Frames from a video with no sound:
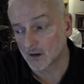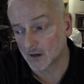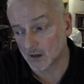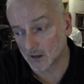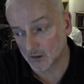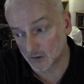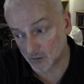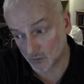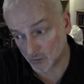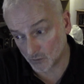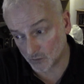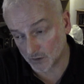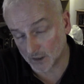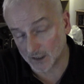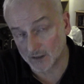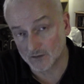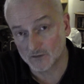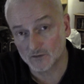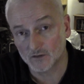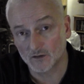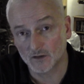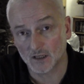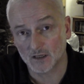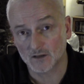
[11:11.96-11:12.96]
according
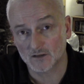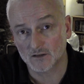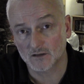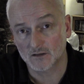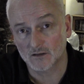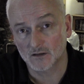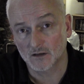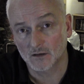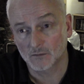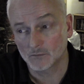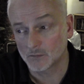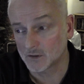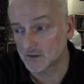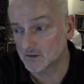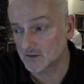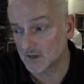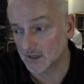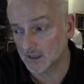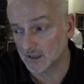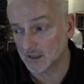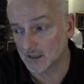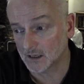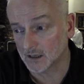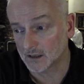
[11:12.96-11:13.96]
to this
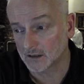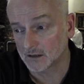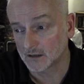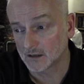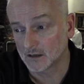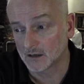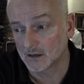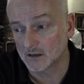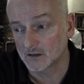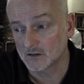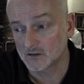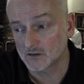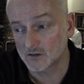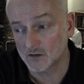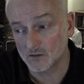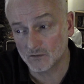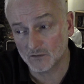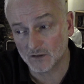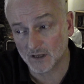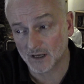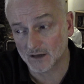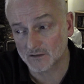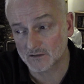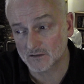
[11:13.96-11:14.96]
particular
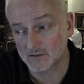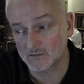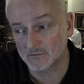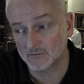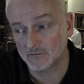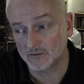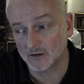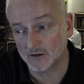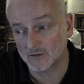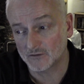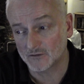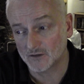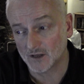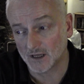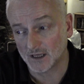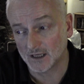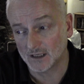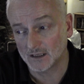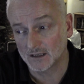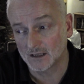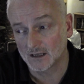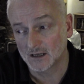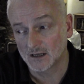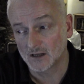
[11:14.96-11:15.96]

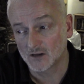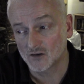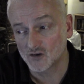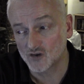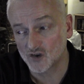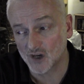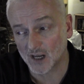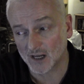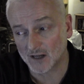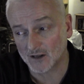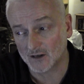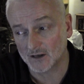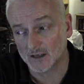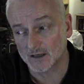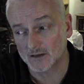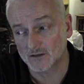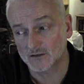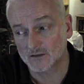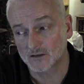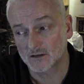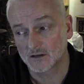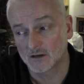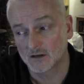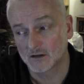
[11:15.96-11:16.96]
2015
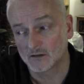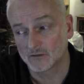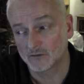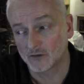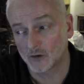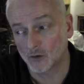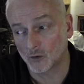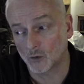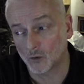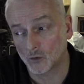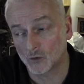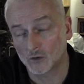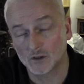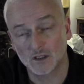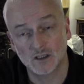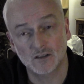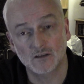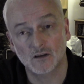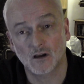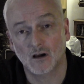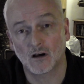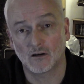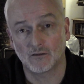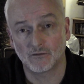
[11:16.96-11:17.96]
checklist for audit
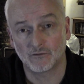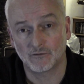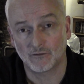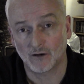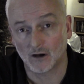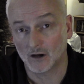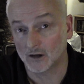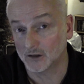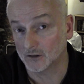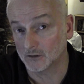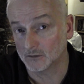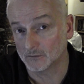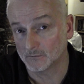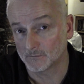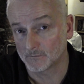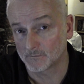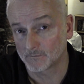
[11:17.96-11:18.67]
of file.